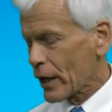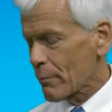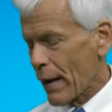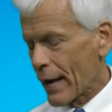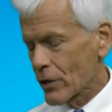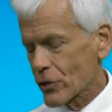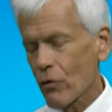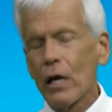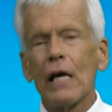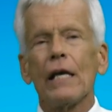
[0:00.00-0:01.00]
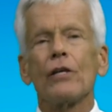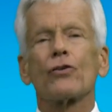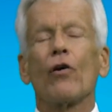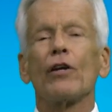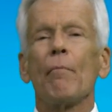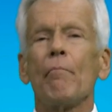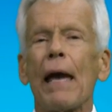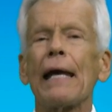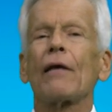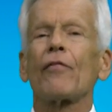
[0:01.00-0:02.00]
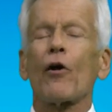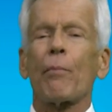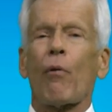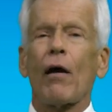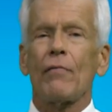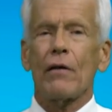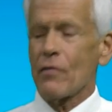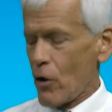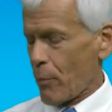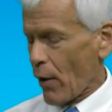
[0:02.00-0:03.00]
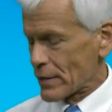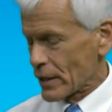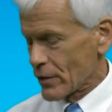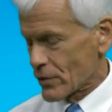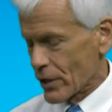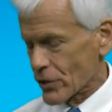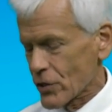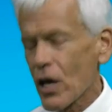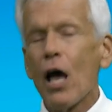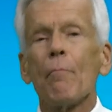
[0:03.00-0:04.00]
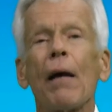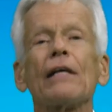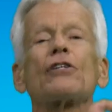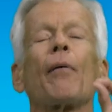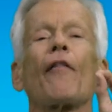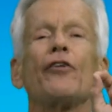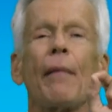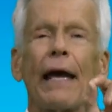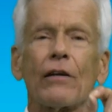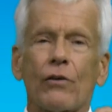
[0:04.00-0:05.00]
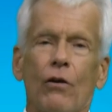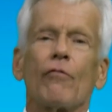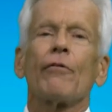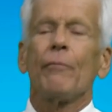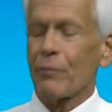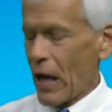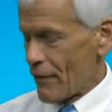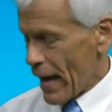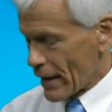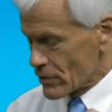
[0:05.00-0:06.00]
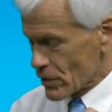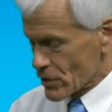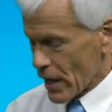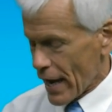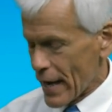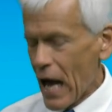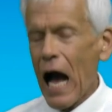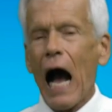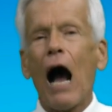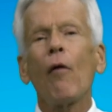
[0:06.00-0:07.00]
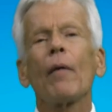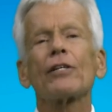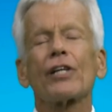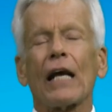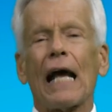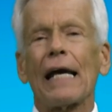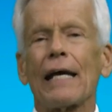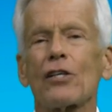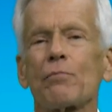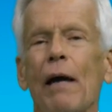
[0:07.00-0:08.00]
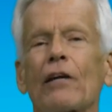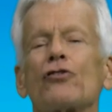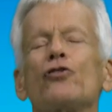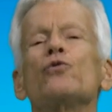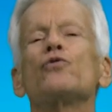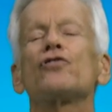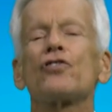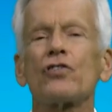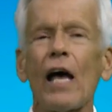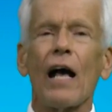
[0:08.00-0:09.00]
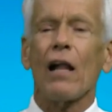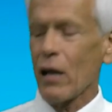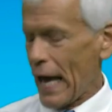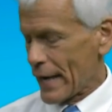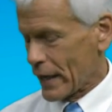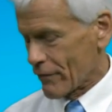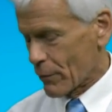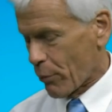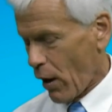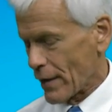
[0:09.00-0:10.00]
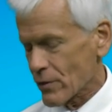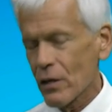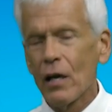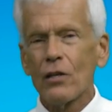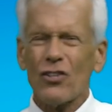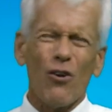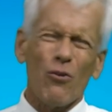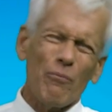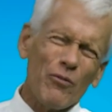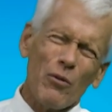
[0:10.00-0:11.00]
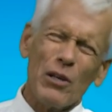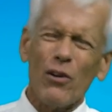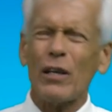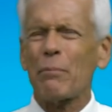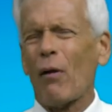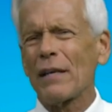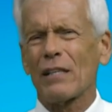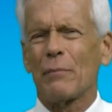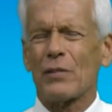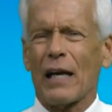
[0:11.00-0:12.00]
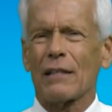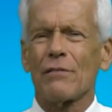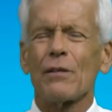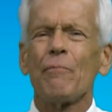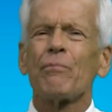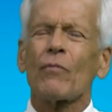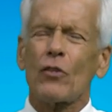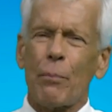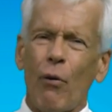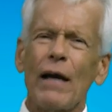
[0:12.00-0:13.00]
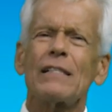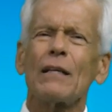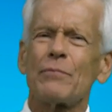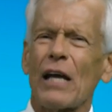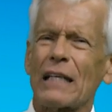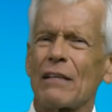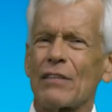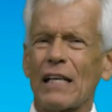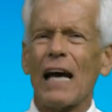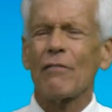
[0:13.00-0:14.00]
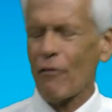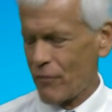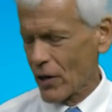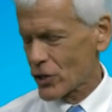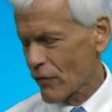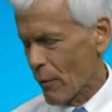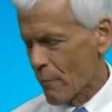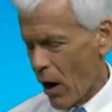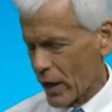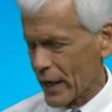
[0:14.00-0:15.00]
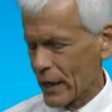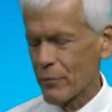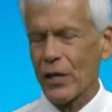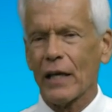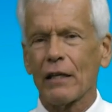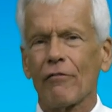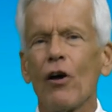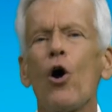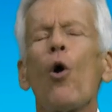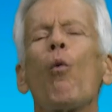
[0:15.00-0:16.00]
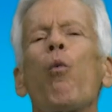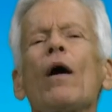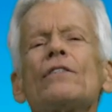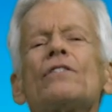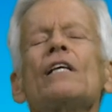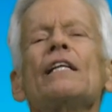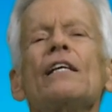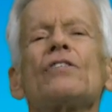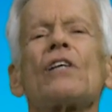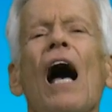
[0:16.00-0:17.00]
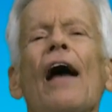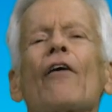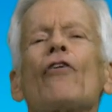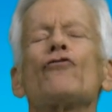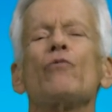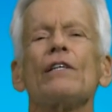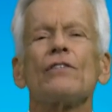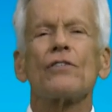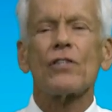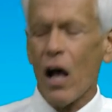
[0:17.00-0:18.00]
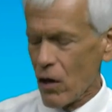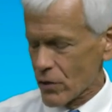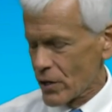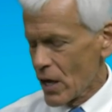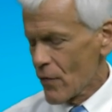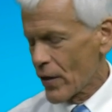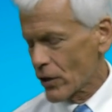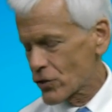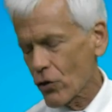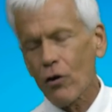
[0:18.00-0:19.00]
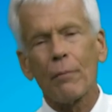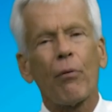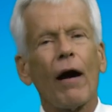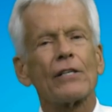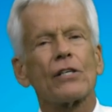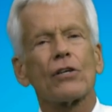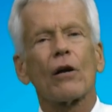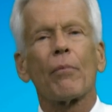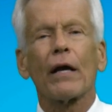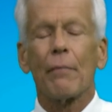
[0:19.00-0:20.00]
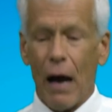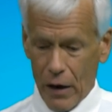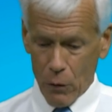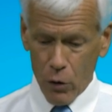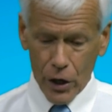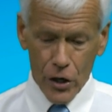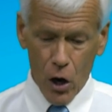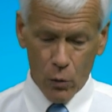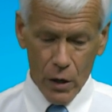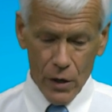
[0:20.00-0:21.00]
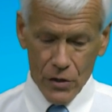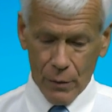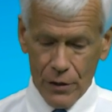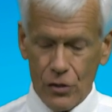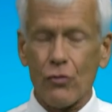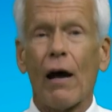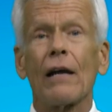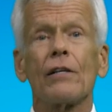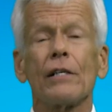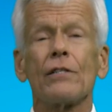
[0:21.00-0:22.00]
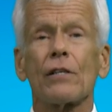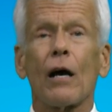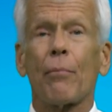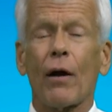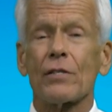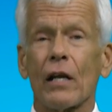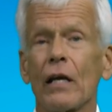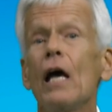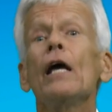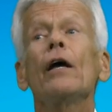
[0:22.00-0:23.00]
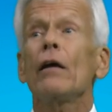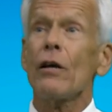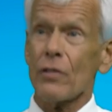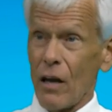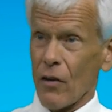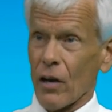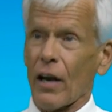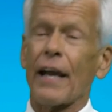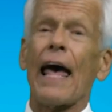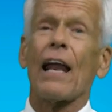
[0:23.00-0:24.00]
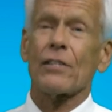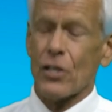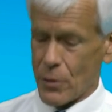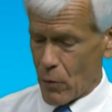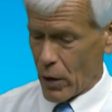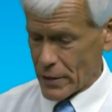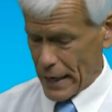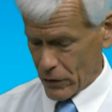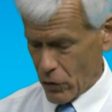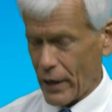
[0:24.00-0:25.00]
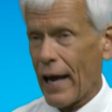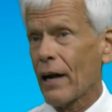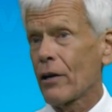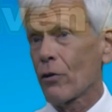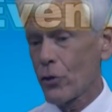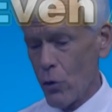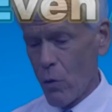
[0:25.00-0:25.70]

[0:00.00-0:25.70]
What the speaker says: manager is going to make their pricing decisions based upon the demand curve. And that is to say, how much can I expect to sell at a given price? So when you look at pricing objectives, the pricing objective is kind of a function of a marketing objective. What's the desired result that a certain price is going to bring about? And we're going to note some of these strategies presently. Here's another little analysis we want to take a look at here too,